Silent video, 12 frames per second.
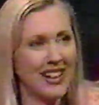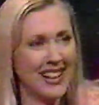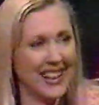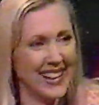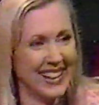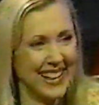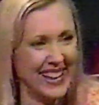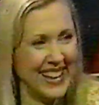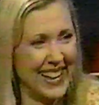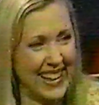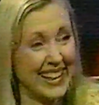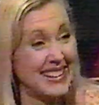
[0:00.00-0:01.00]
Oh, we
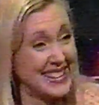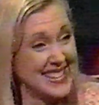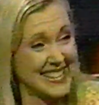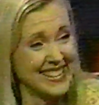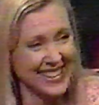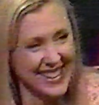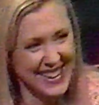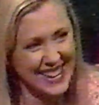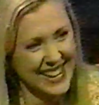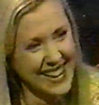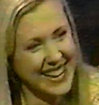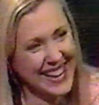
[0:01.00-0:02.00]
did. Yeah,
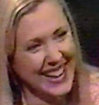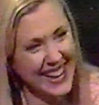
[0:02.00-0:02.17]
yeah.